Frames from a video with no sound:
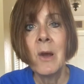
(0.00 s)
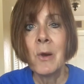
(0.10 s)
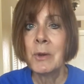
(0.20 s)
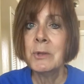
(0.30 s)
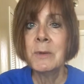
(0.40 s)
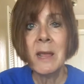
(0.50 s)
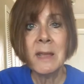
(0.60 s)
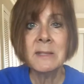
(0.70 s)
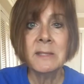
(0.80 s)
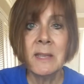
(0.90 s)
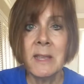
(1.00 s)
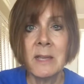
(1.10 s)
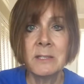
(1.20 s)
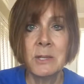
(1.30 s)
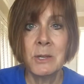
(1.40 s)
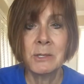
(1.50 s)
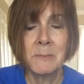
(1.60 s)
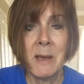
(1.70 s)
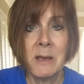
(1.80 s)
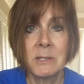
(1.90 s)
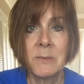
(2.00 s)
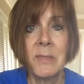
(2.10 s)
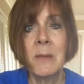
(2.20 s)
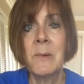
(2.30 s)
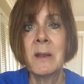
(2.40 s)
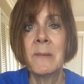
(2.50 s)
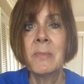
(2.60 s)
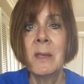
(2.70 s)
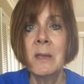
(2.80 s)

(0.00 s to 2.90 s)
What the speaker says: Or you can say yes to your spouse when they want to